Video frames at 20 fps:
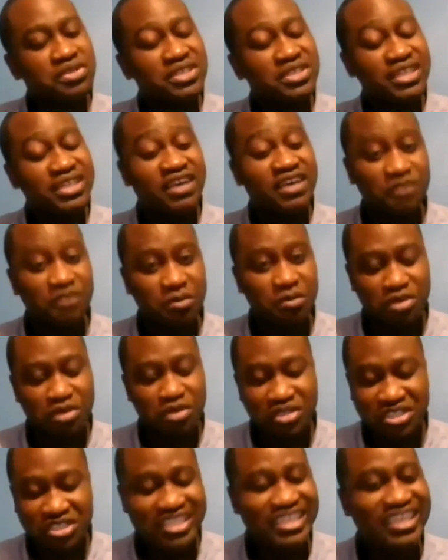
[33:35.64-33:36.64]
putting
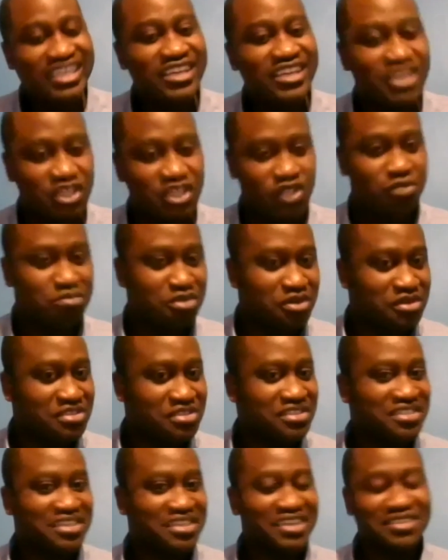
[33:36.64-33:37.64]
everybody in a neat
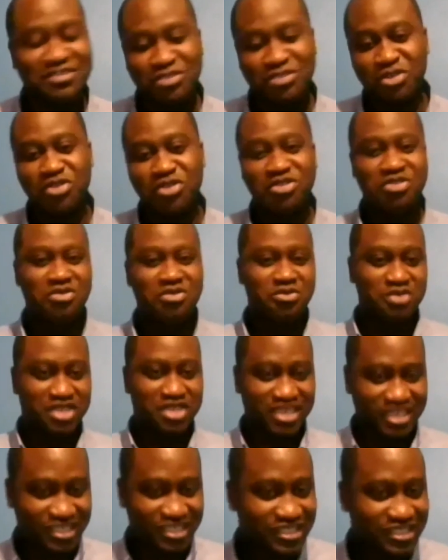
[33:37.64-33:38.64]
box, just the way
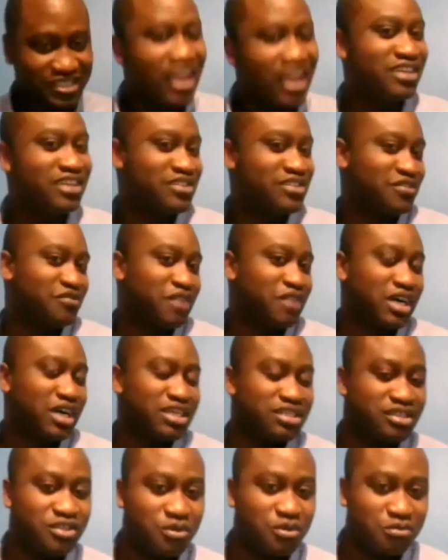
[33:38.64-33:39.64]
it's classified
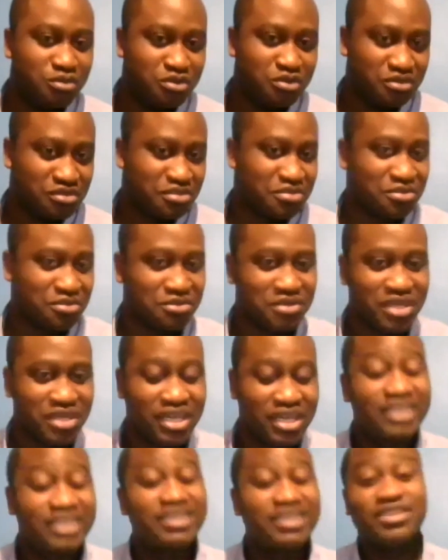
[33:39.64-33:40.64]
in the book. So
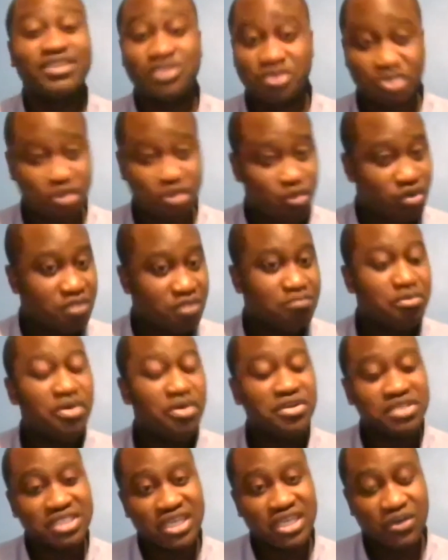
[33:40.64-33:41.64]
that's just one
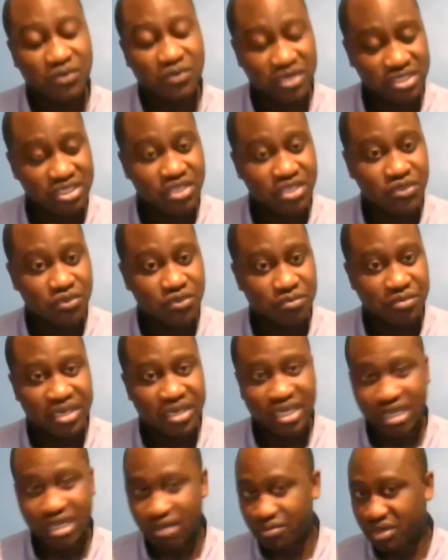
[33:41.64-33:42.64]
point I wanted to
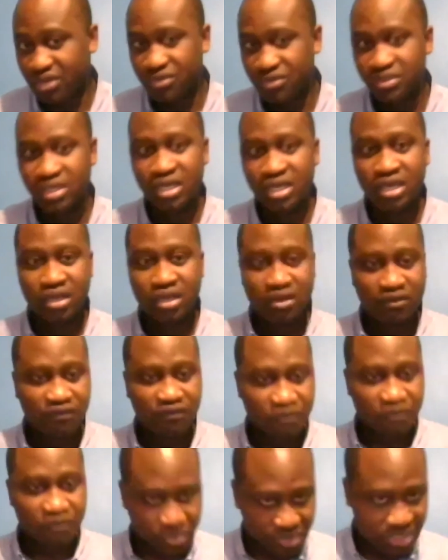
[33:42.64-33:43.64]
make about
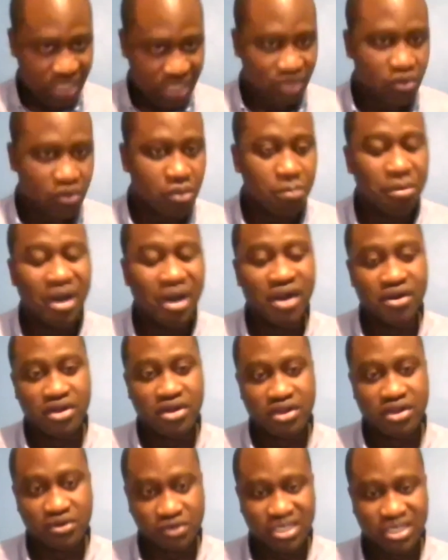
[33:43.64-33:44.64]
frontal lobe
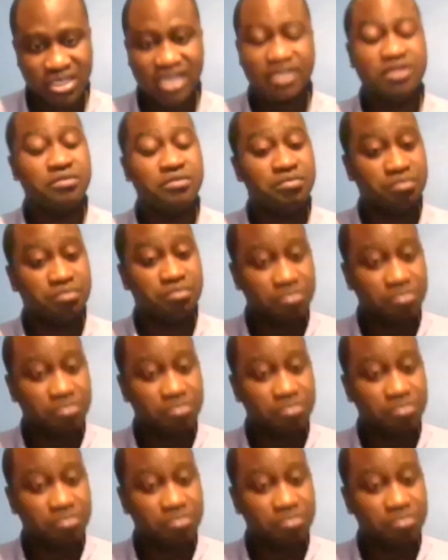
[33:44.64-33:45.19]
paradox and